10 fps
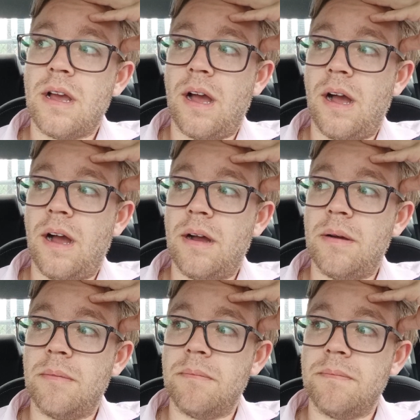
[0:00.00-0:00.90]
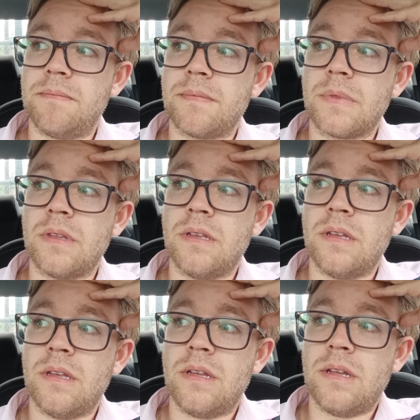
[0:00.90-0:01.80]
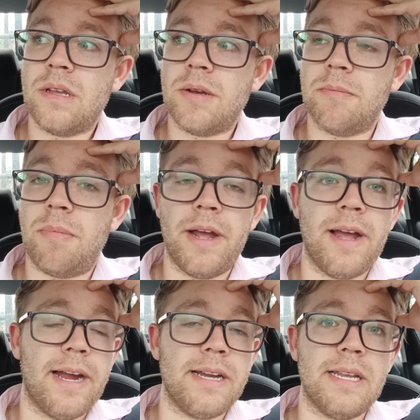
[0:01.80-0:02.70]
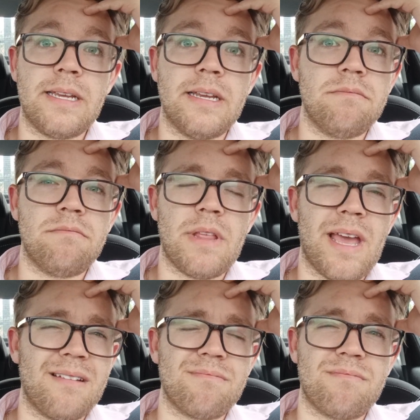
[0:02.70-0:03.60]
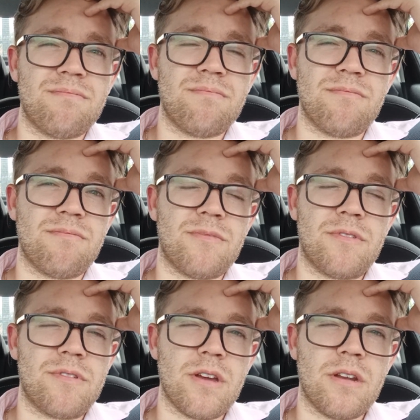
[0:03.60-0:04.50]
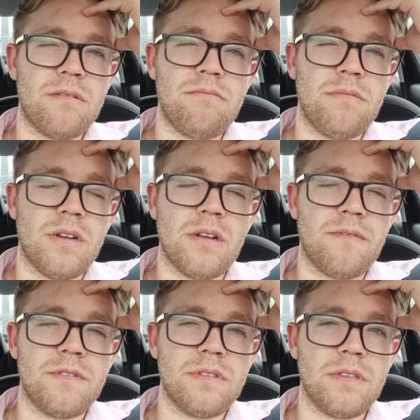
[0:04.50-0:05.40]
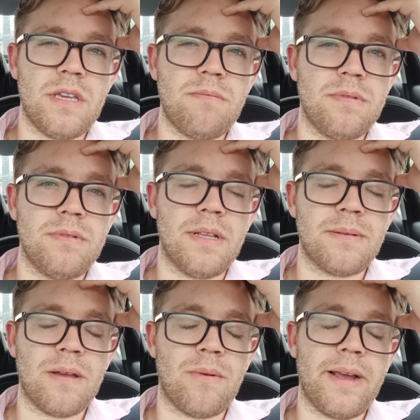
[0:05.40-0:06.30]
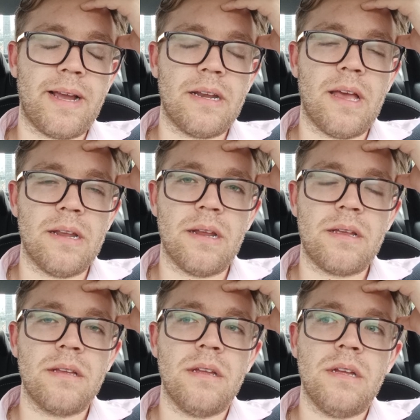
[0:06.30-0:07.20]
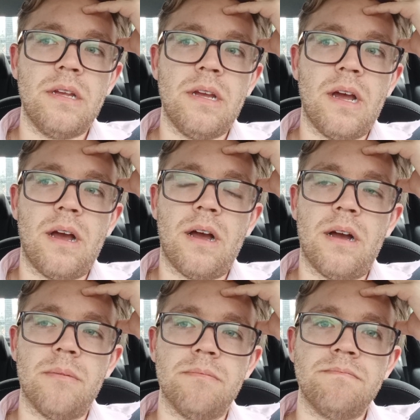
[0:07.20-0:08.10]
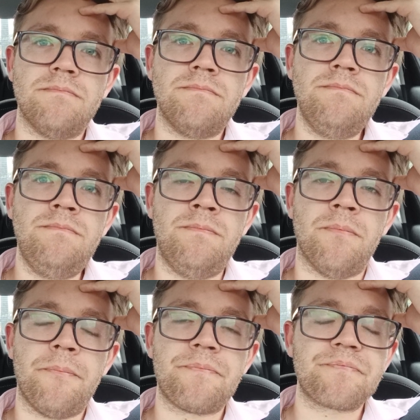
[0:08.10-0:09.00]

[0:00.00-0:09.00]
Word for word: Um, but I didn't get that good enough sleep. That's probably why I got a headache. Um,